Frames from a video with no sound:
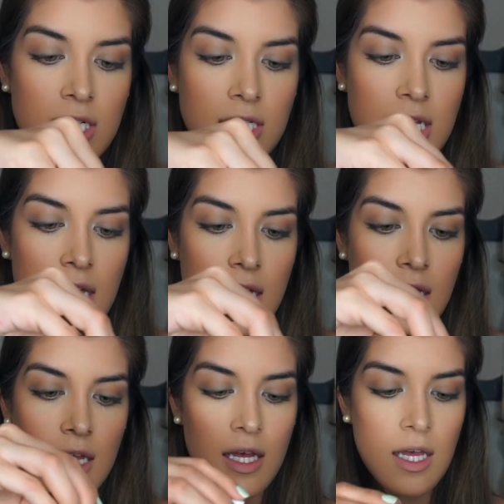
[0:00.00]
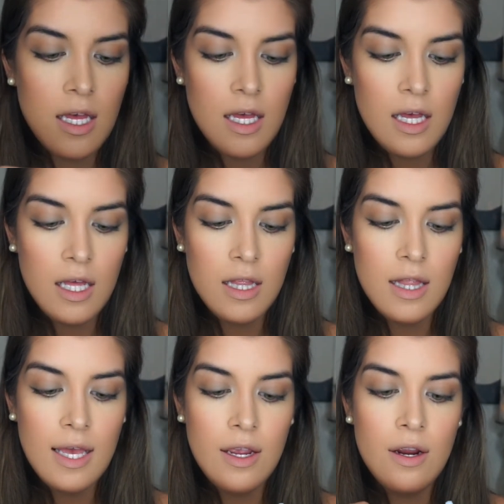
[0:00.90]
gonna take a
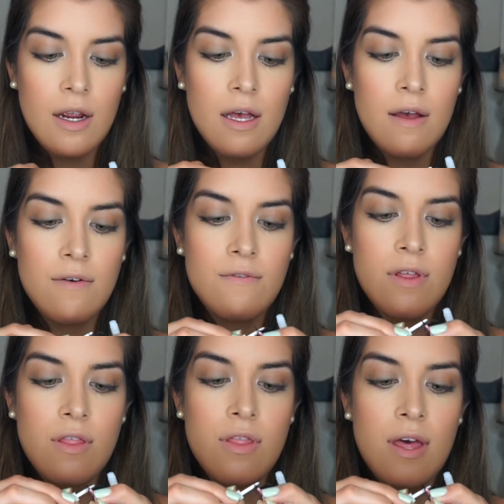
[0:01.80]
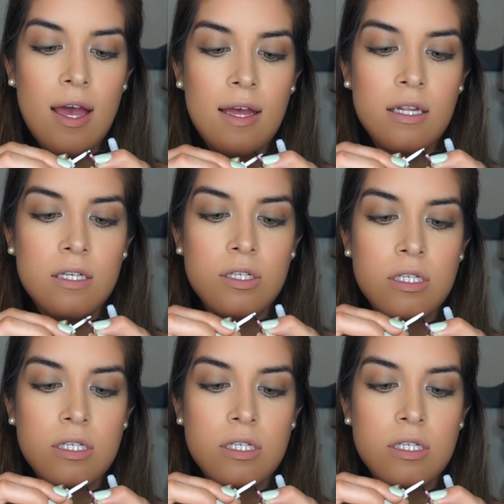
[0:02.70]
layer of that